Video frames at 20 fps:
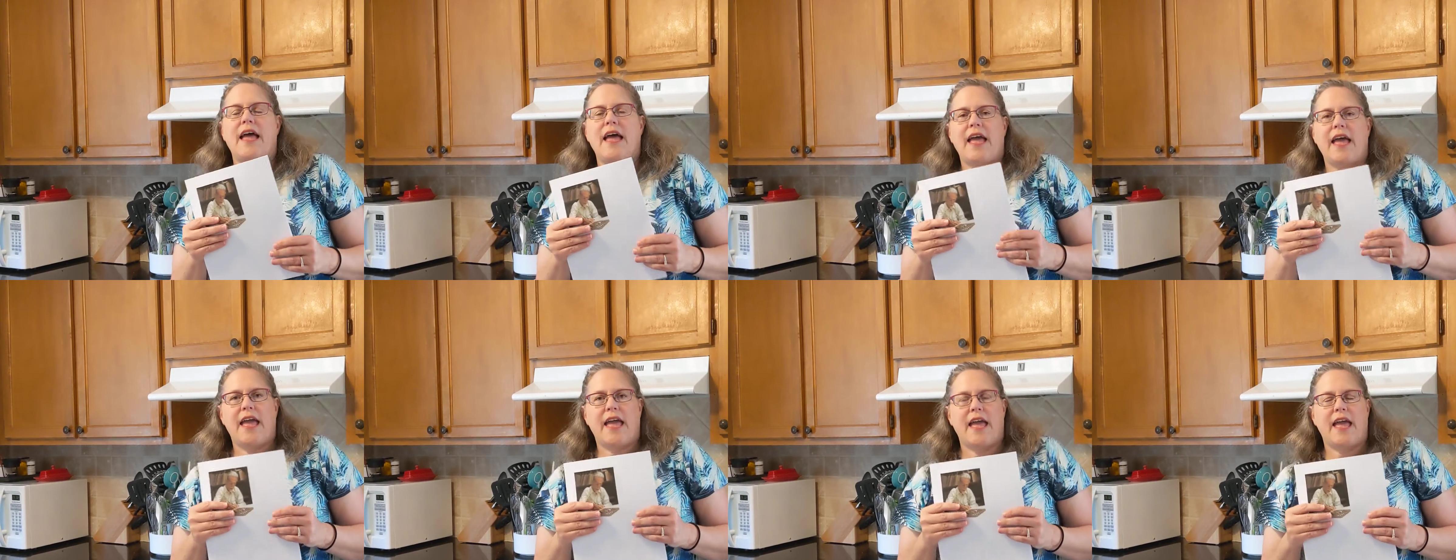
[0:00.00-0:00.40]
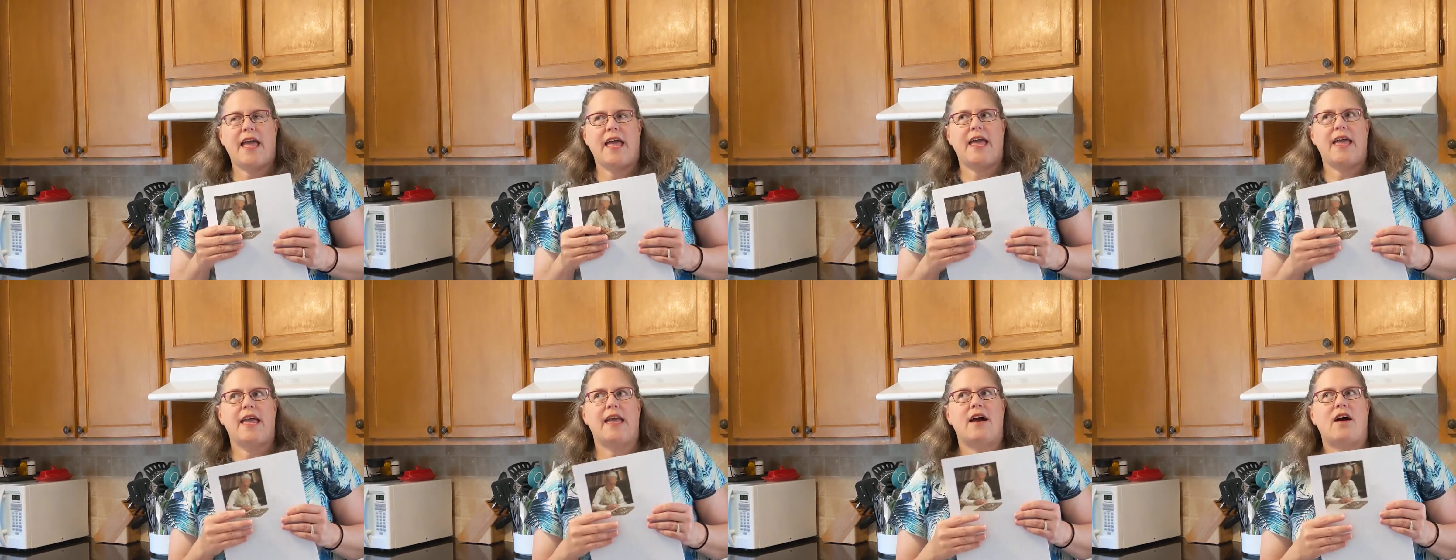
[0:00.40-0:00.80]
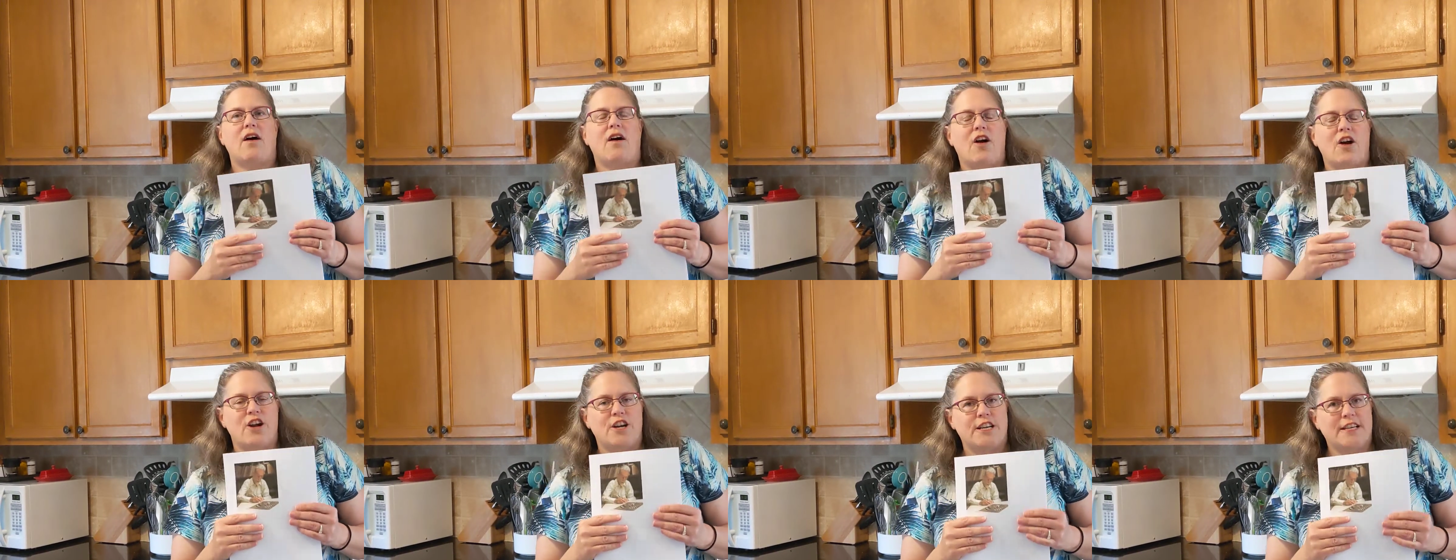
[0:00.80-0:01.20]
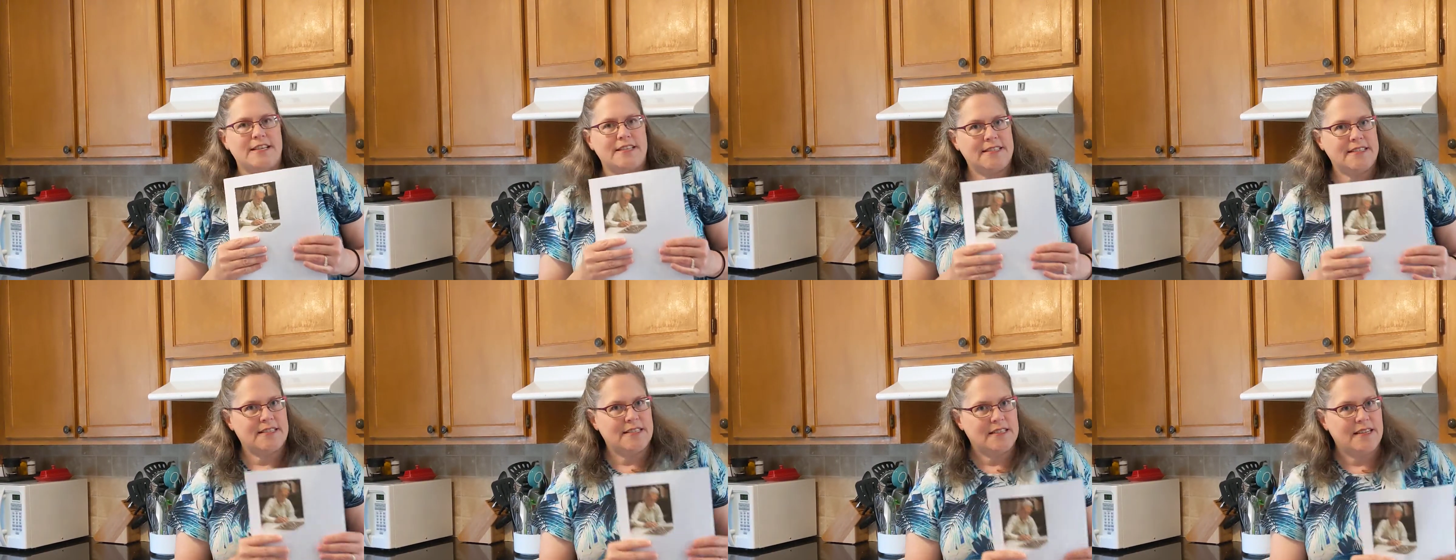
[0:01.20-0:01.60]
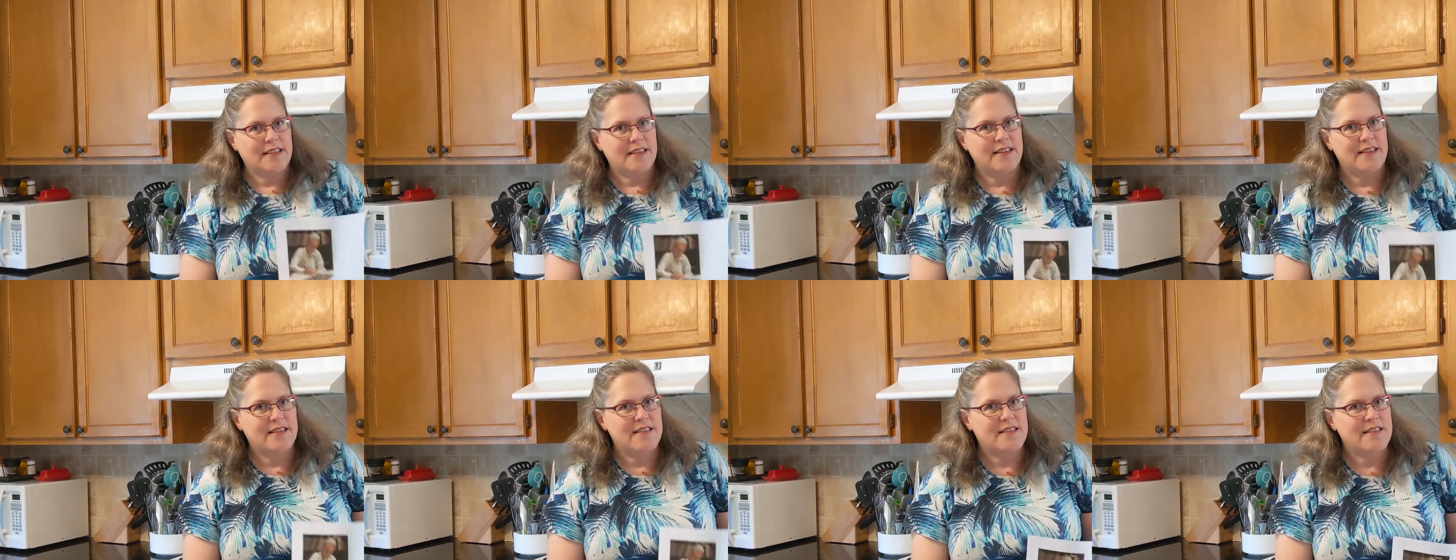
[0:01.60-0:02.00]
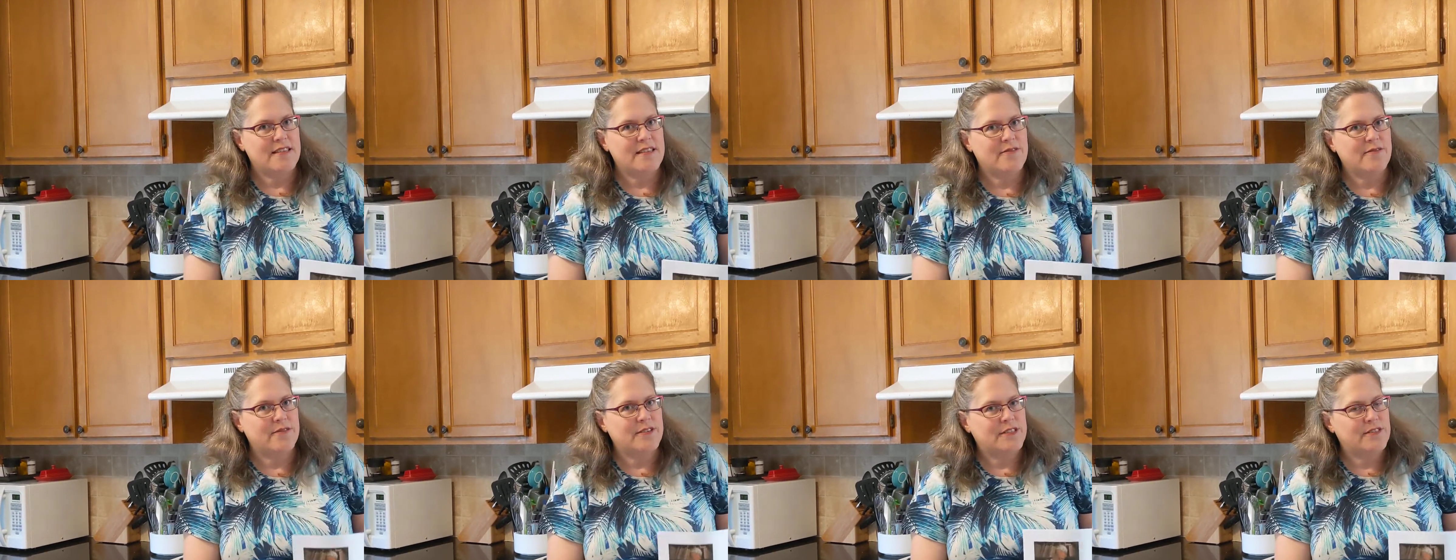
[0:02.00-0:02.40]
an artist that